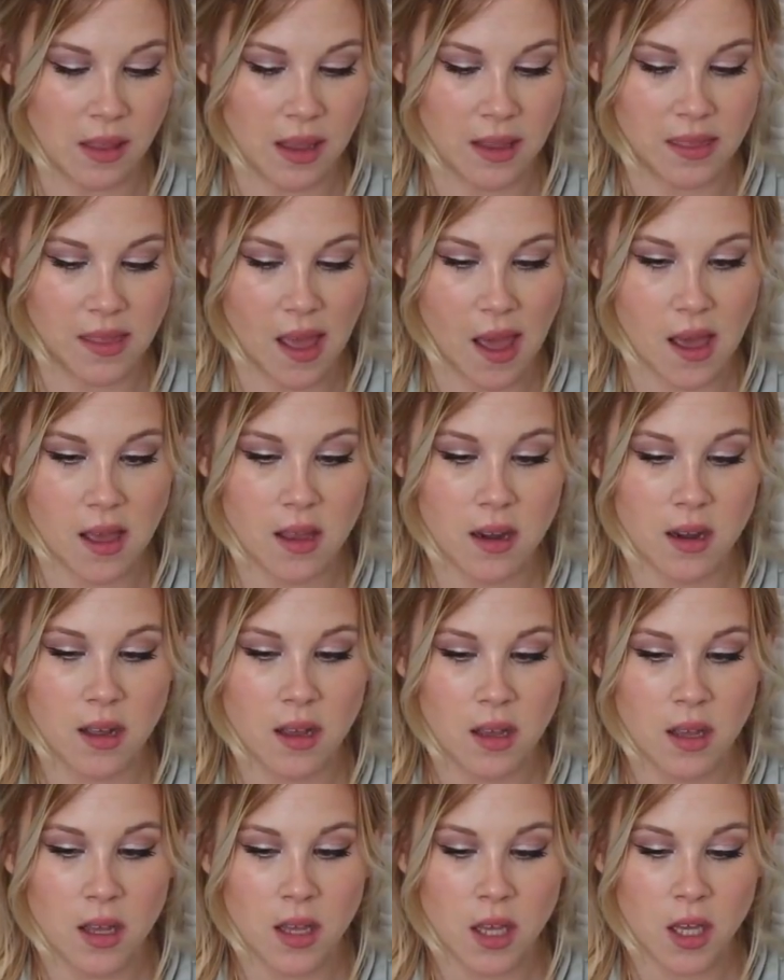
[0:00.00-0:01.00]
like that.
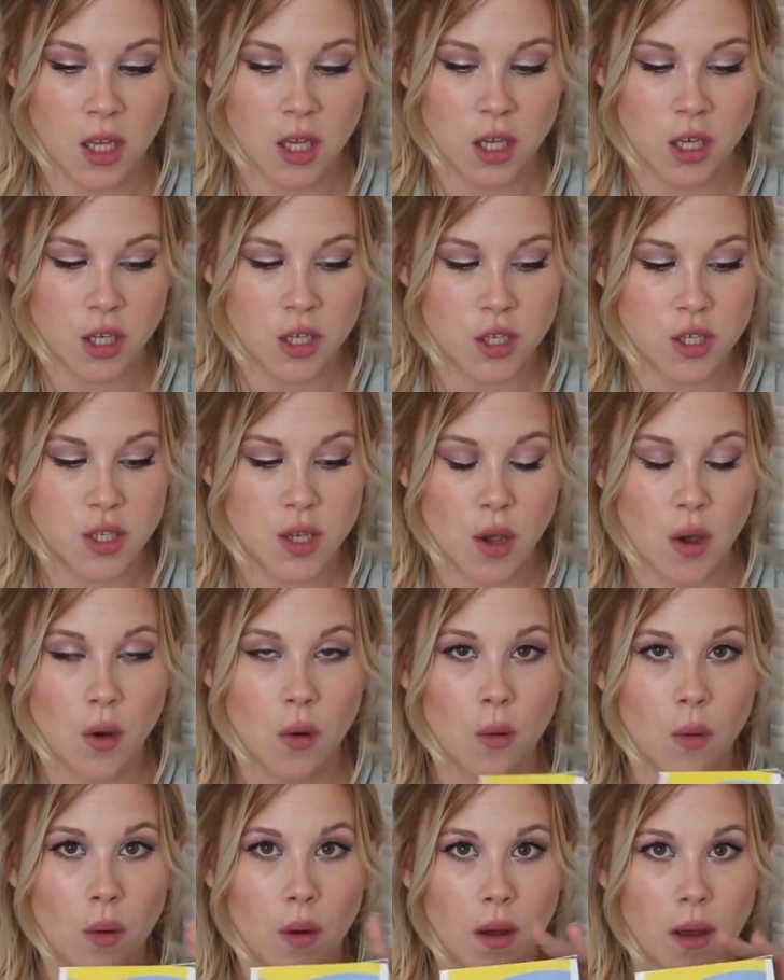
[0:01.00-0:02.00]

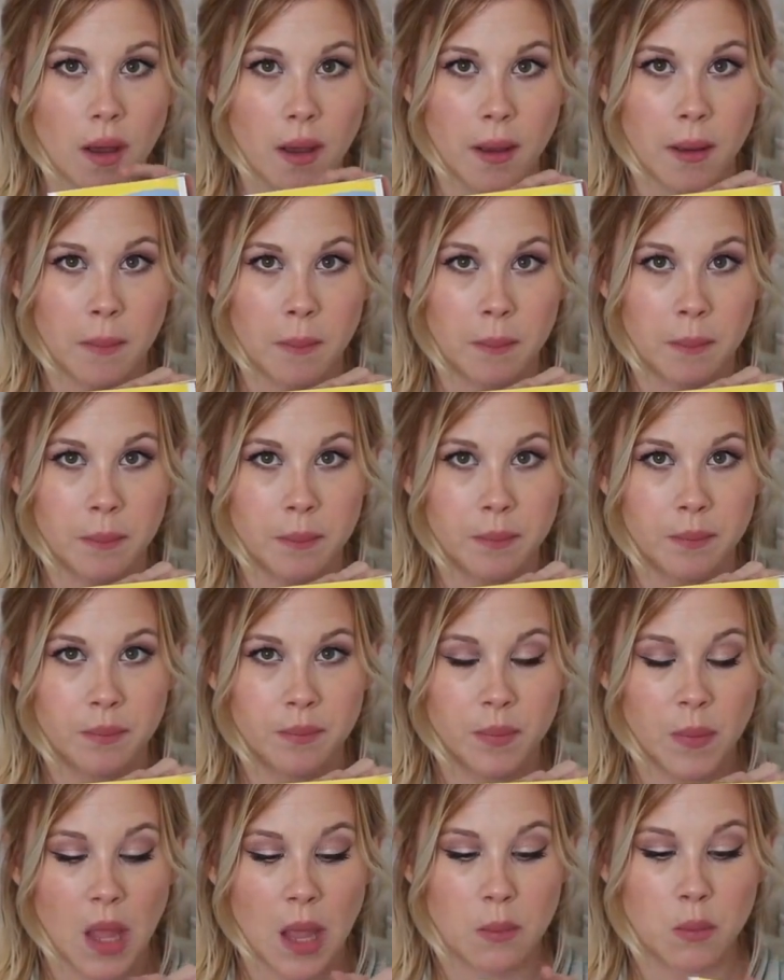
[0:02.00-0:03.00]
So
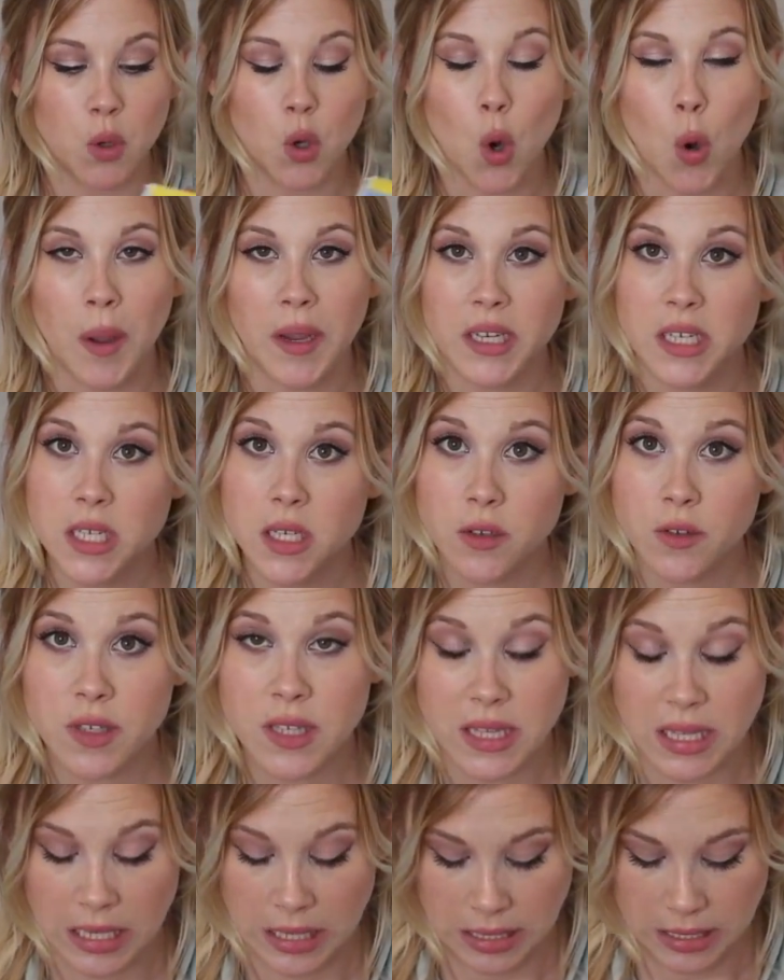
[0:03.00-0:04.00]
I'm going to
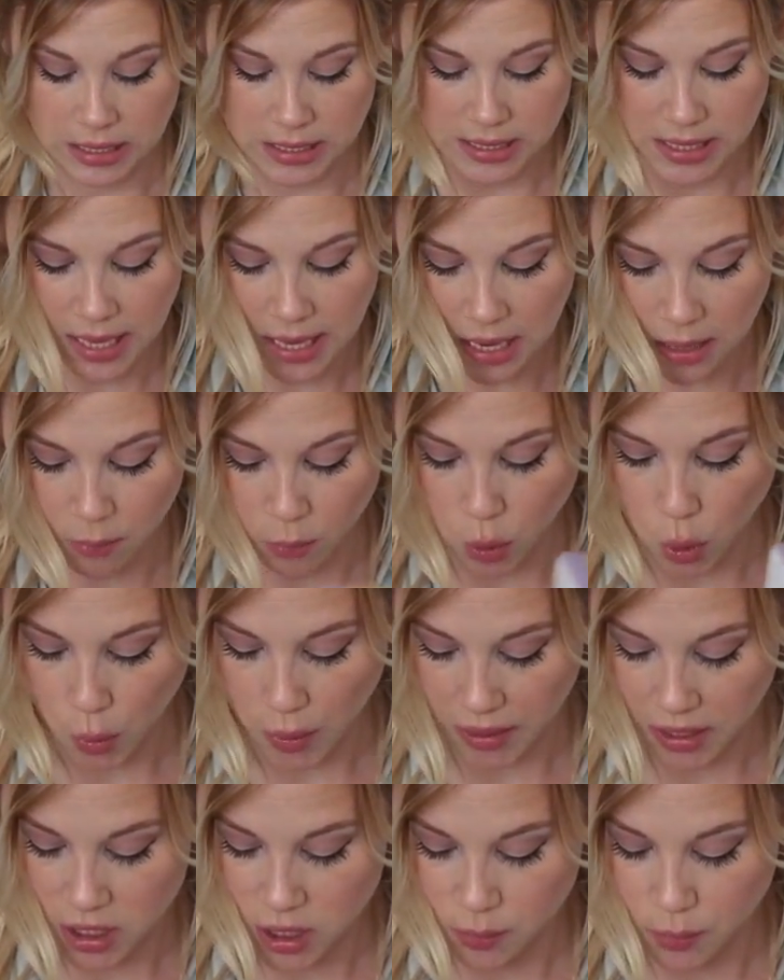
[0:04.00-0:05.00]
use these, and I'm
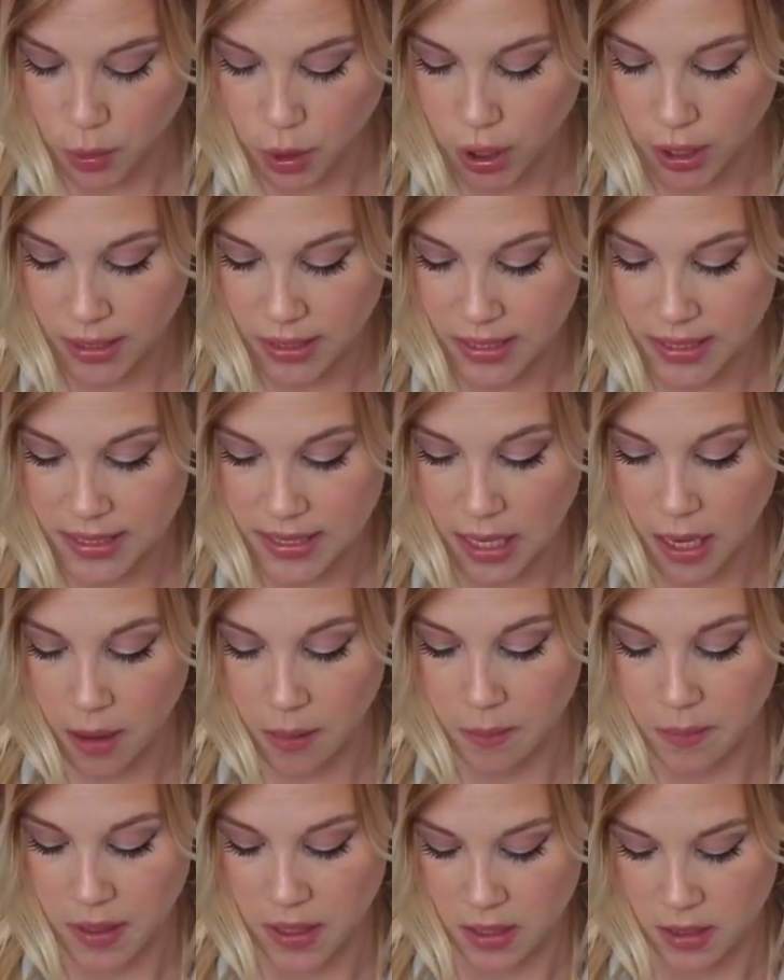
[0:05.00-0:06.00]
going to put
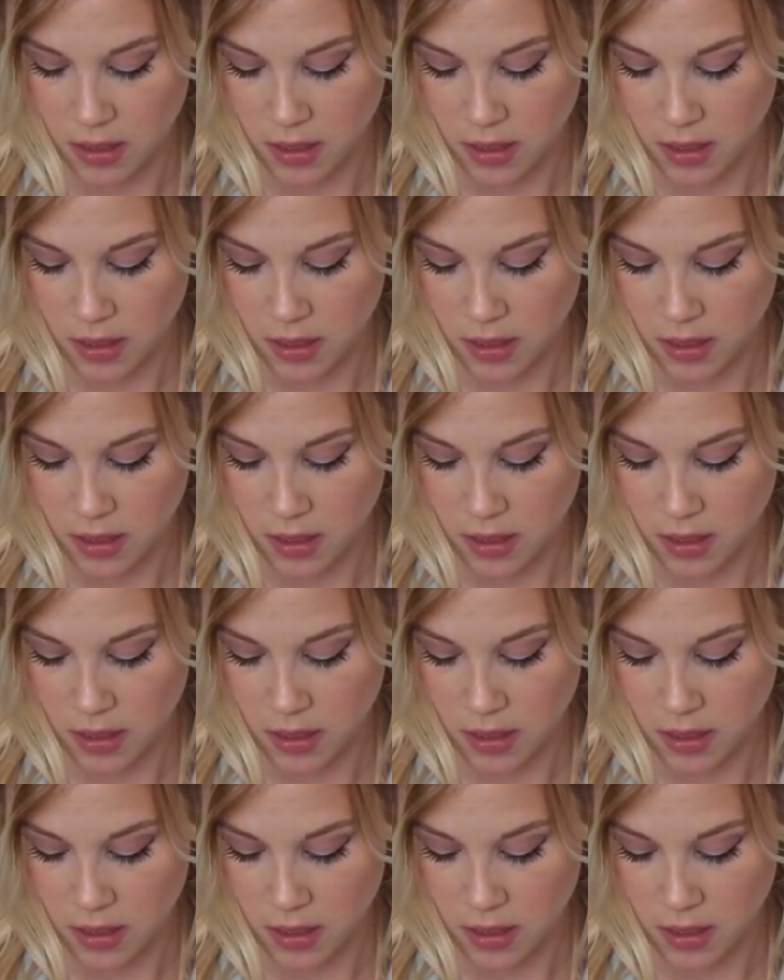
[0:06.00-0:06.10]
some